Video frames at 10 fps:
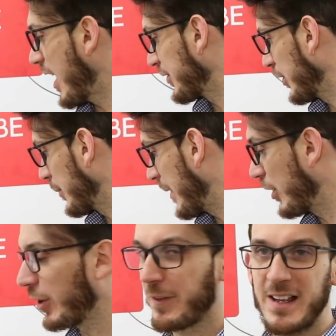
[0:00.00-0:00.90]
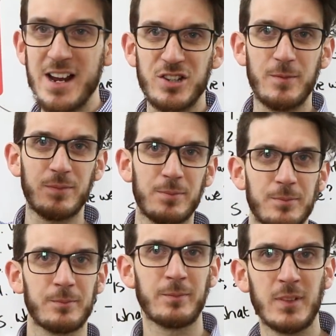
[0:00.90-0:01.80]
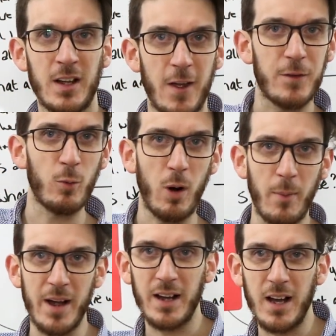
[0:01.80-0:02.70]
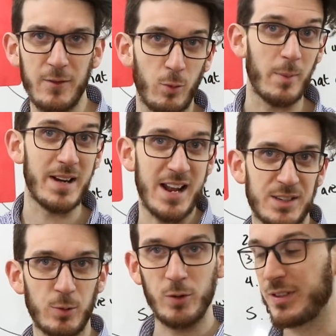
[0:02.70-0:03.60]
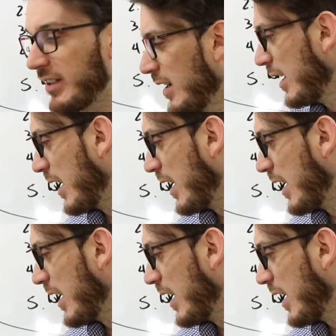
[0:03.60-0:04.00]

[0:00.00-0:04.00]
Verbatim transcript: Also, bell notification if you want my uh, if you want my dance moves.